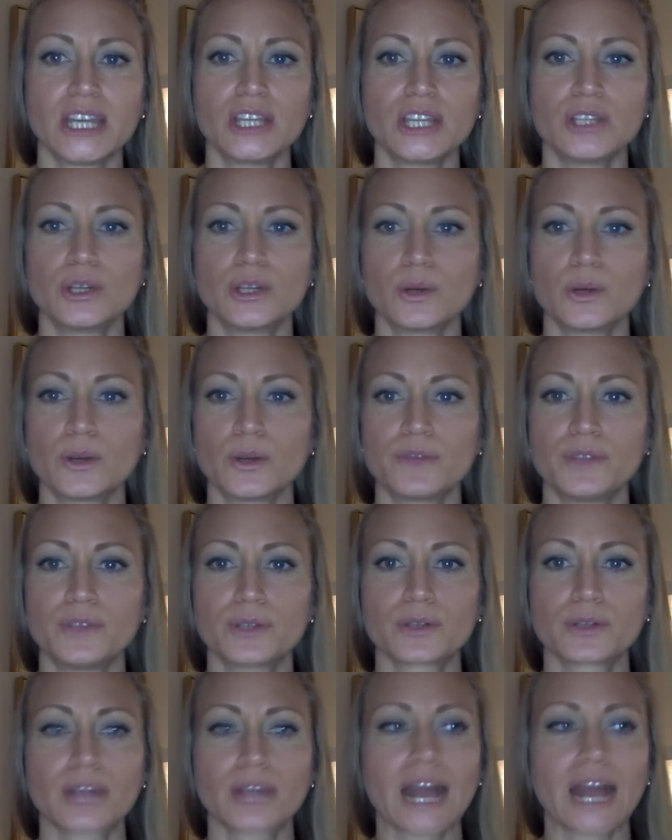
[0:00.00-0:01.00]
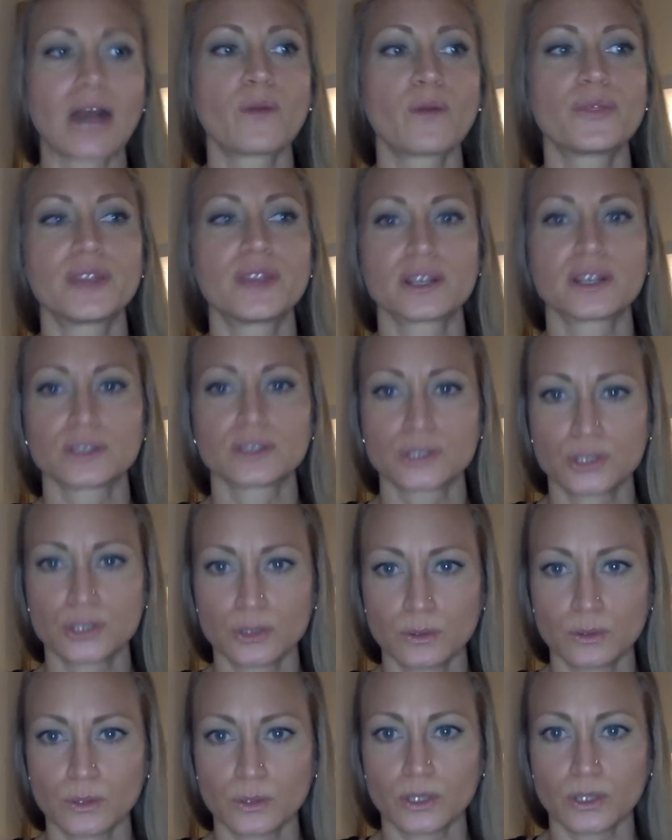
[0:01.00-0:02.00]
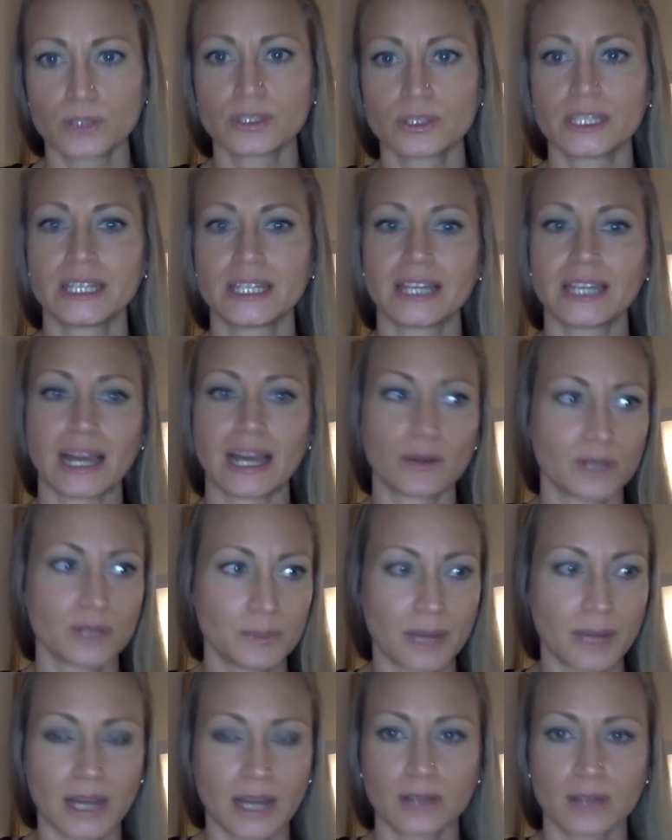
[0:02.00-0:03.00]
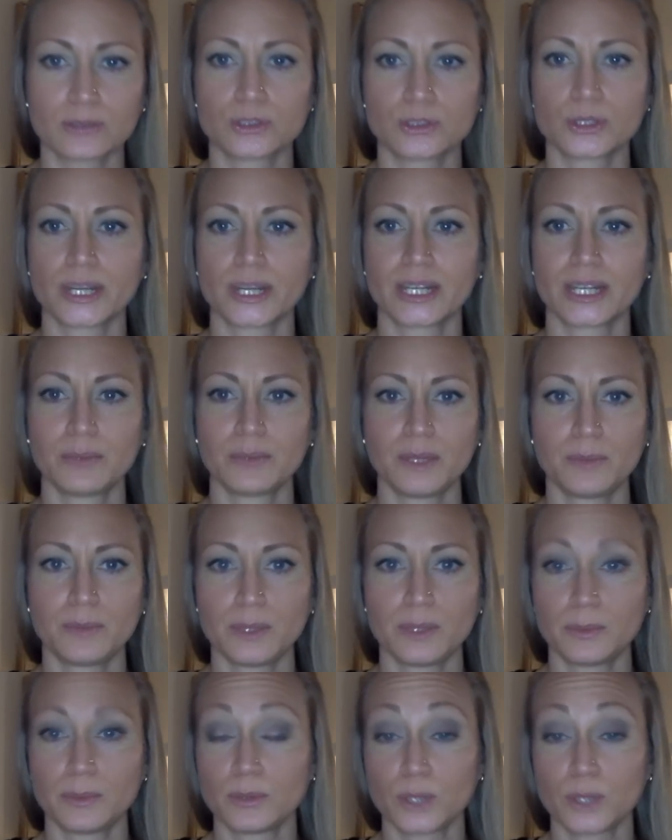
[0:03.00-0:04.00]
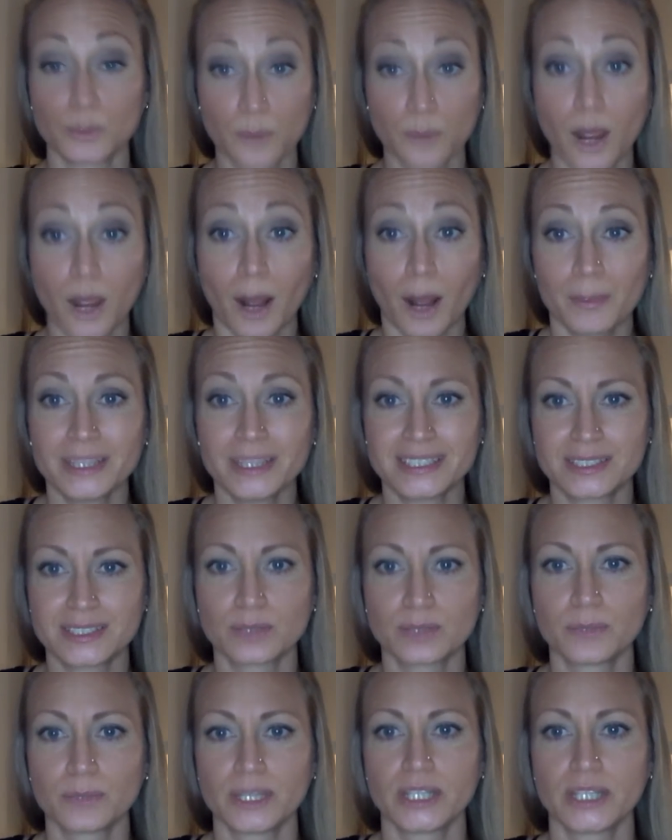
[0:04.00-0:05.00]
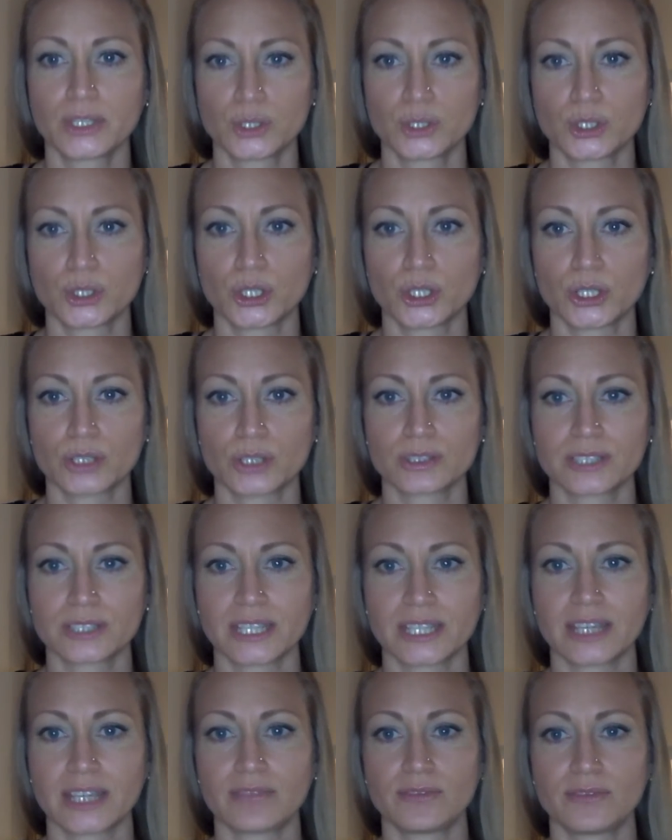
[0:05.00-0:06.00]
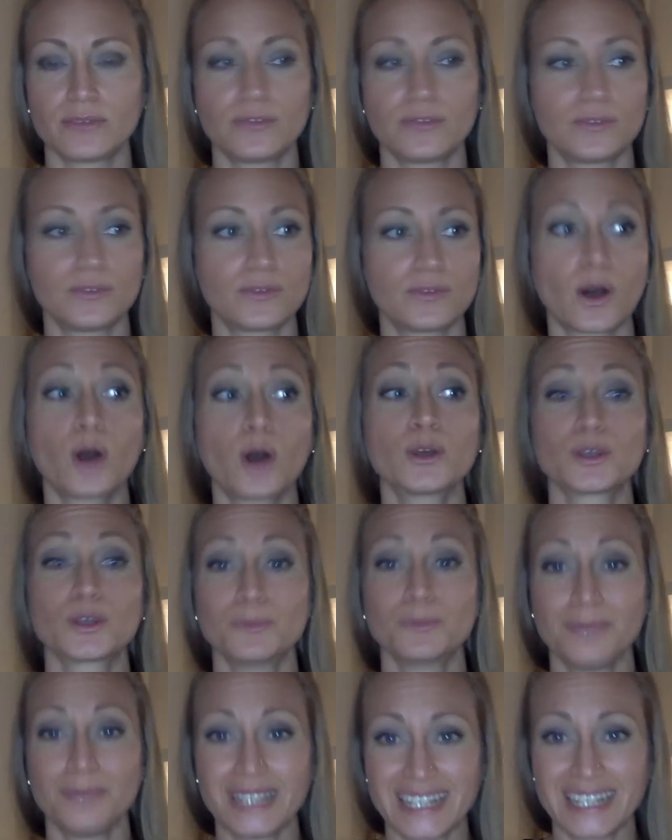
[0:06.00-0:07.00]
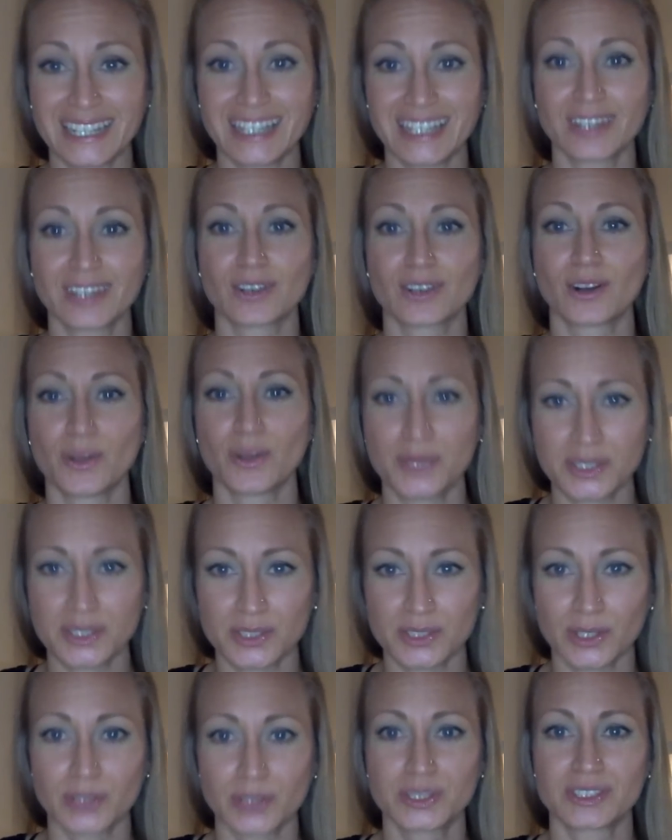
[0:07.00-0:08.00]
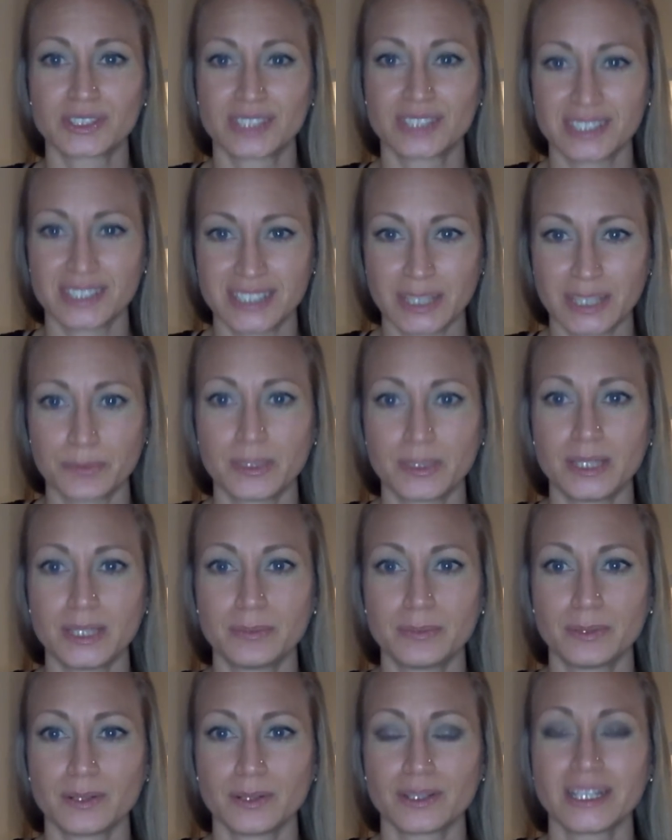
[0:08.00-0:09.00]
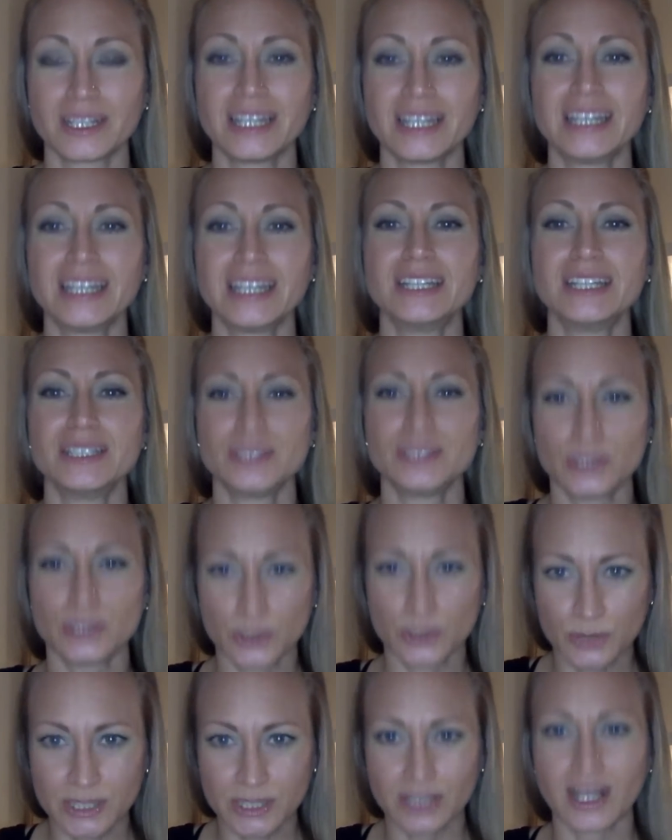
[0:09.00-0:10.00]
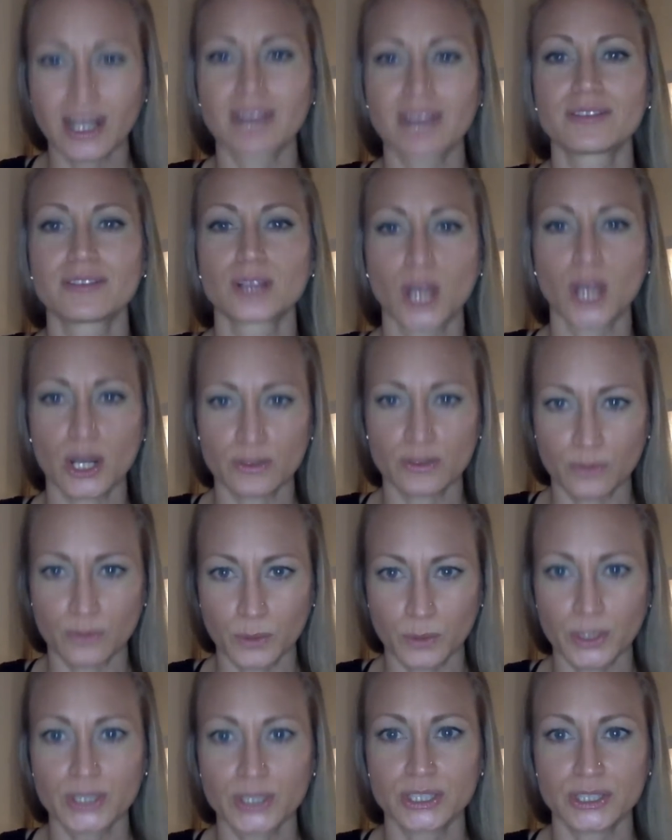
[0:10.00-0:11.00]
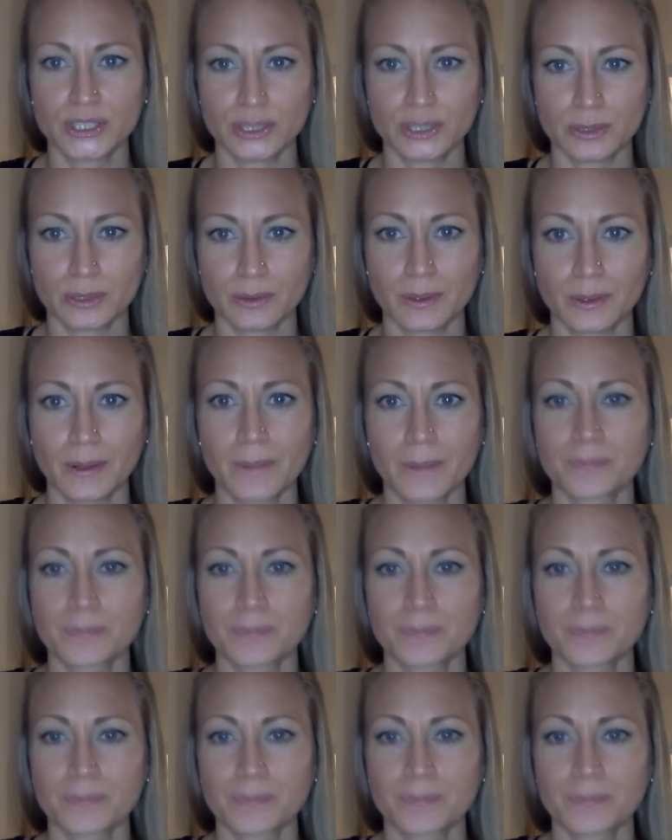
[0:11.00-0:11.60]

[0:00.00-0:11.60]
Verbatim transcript: You know, if you're out there too early, out and about and trying to meet people, you're probably still meeting jerks. Like if, if, if, all you're meeting are all these narcissistic people, you still have a lot of work to do.